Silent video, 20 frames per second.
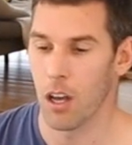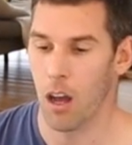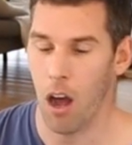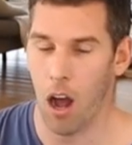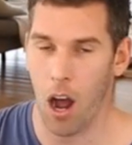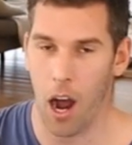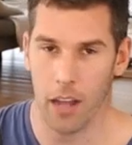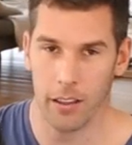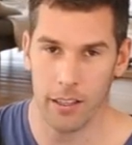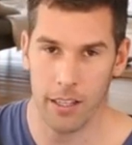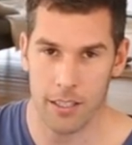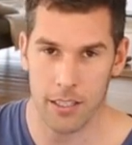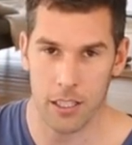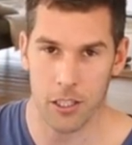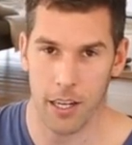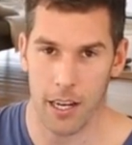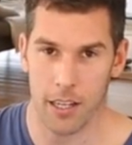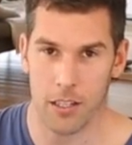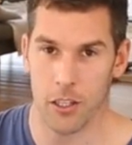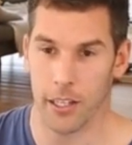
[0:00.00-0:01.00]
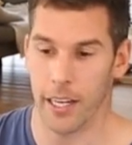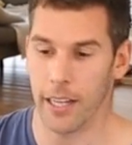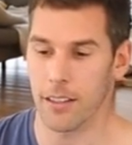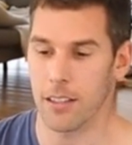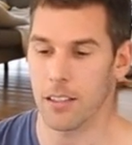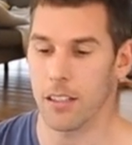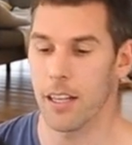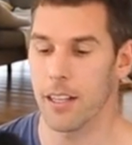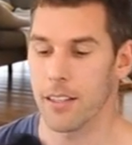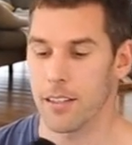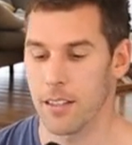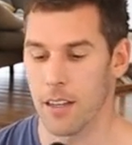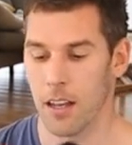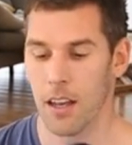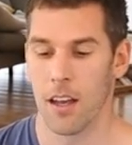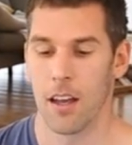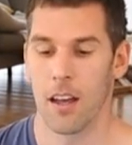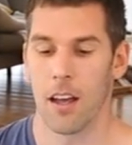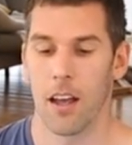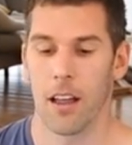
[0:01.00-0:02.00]
Highly suggest you get this lens.
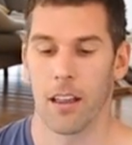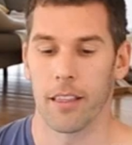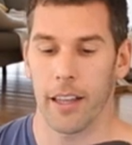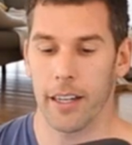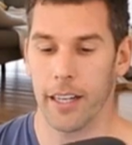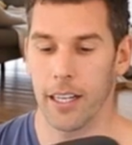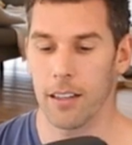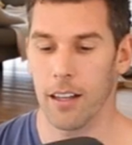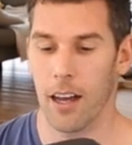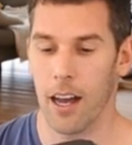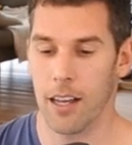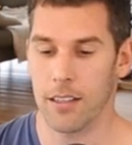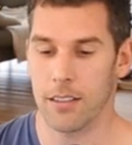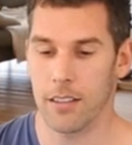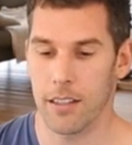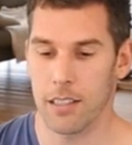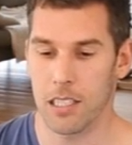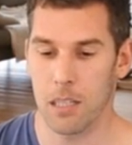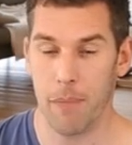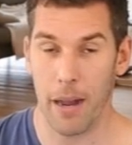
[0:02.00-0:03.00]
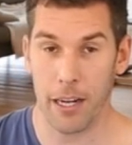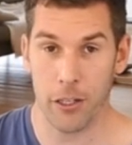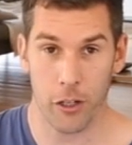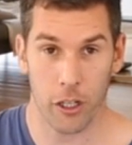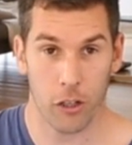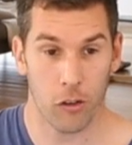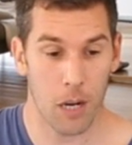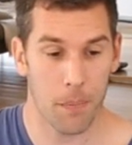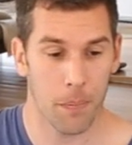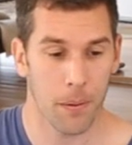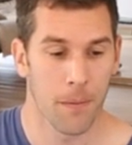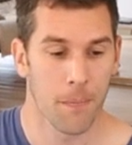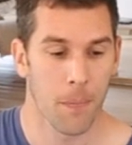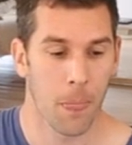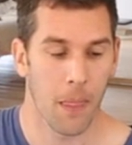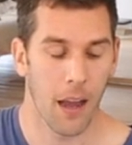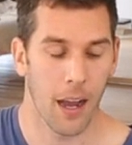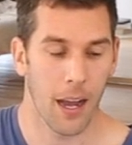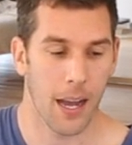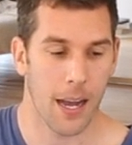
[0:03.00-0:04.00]
Lucky last is the battery grip.
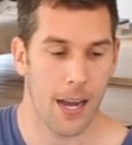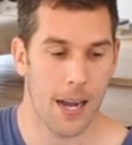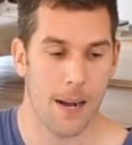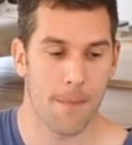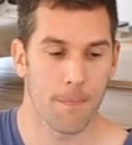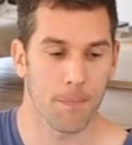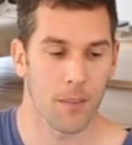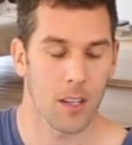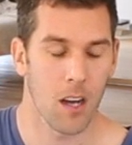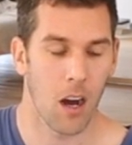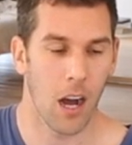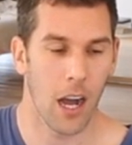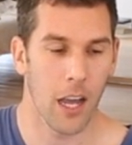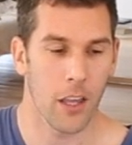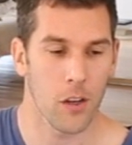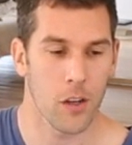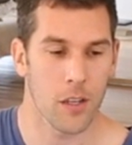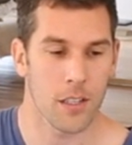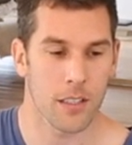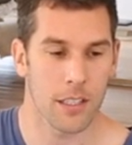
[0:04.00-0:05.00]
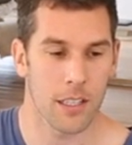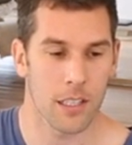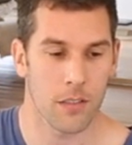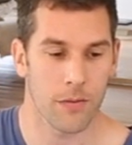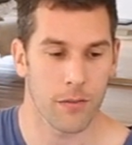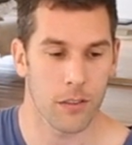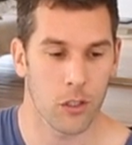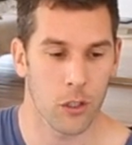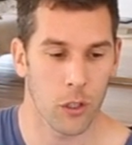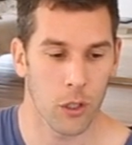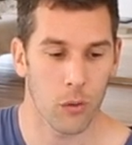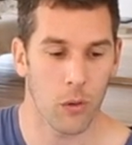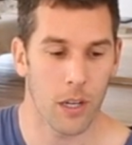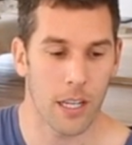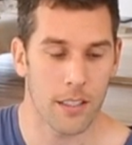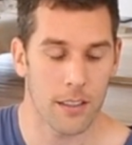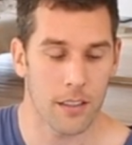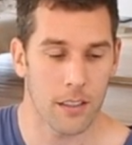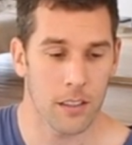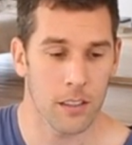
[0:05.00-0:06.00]
I use this for 2
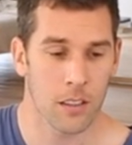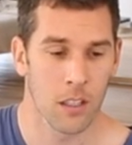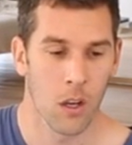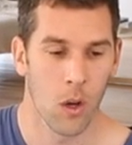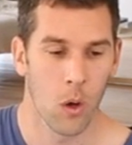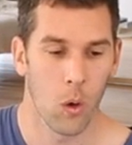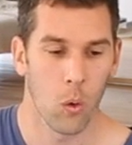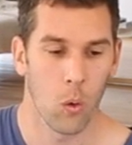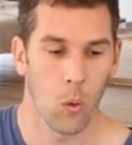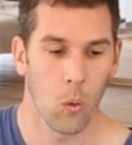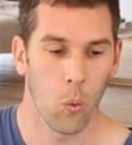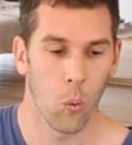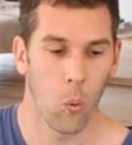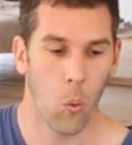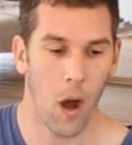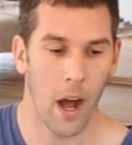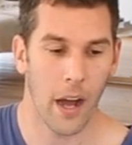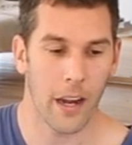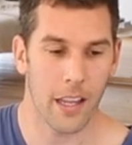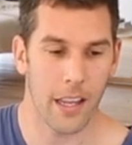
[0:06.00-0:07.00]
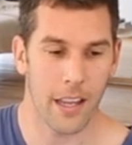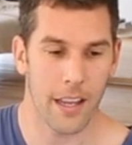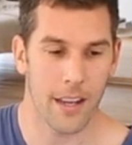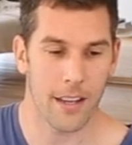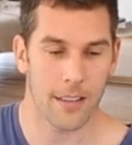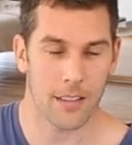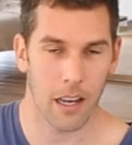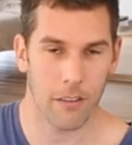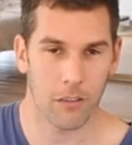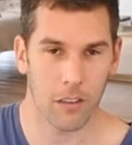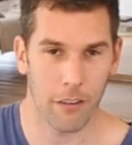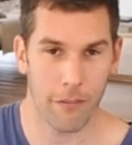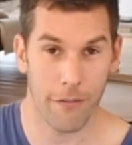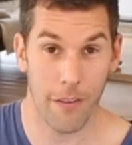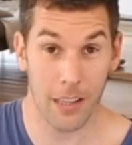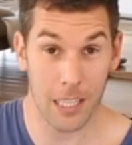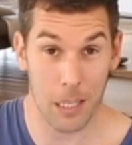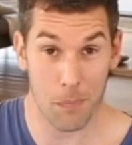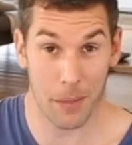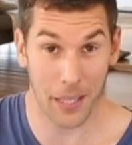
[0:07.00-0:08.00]
reasons. One is I've got
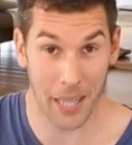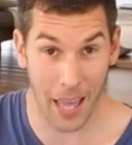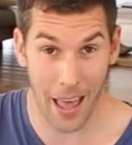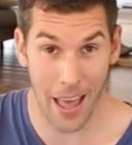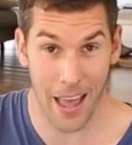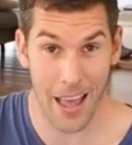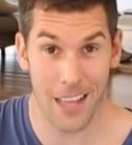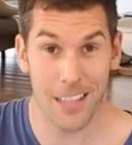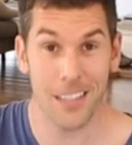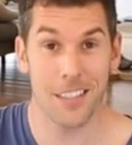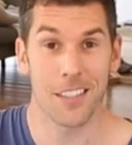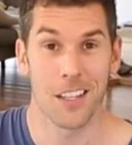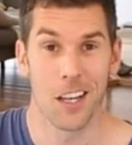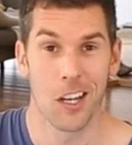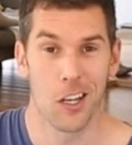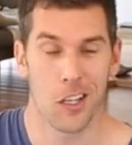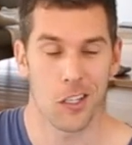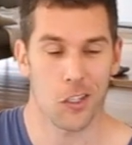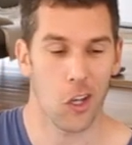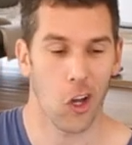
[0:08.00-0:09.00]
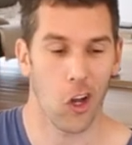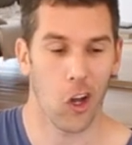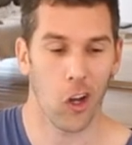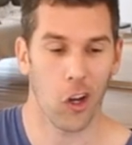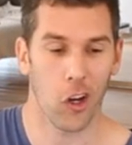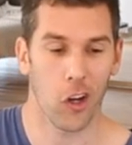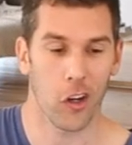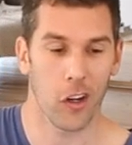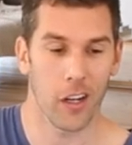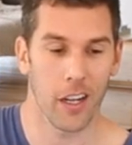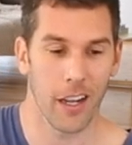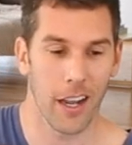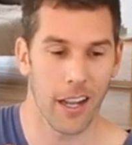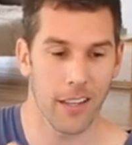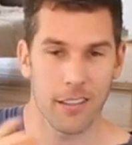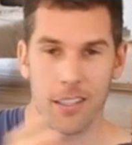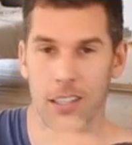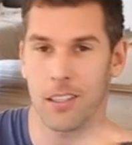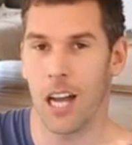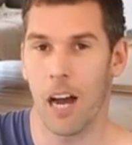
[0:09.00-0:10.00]
fairly big hands, so
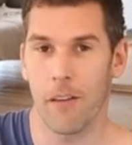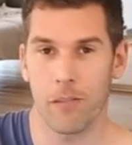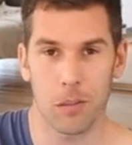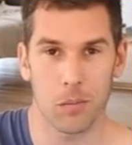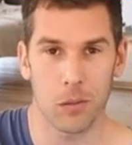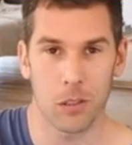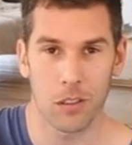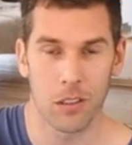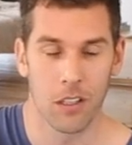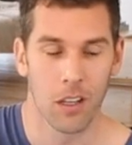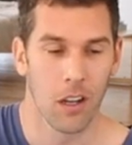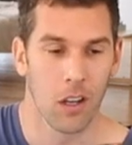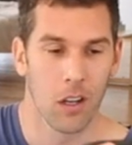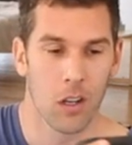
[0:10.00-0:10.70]
it's just comfortable.